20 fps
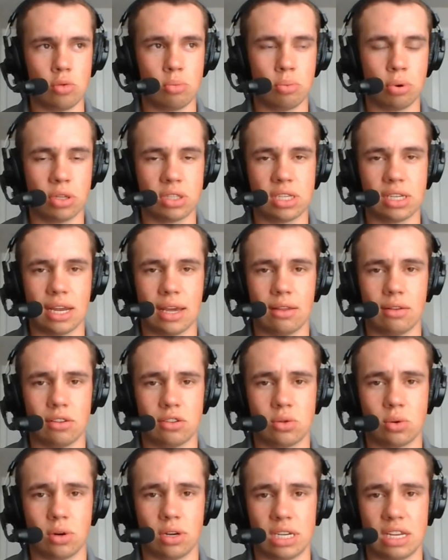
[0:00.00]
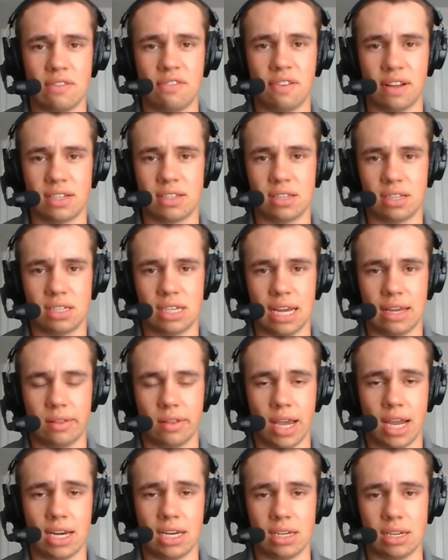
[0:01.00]
you put together the sort of defense that
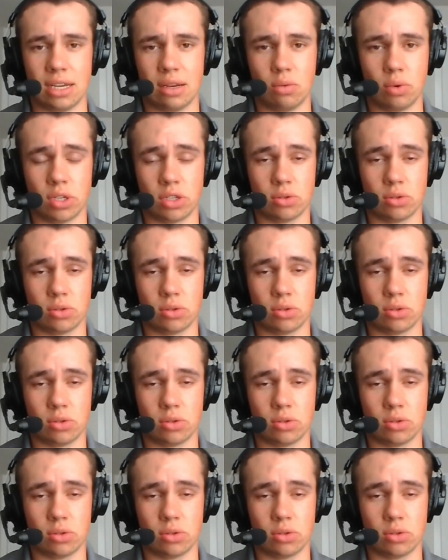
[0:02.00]
Dan Lanning did,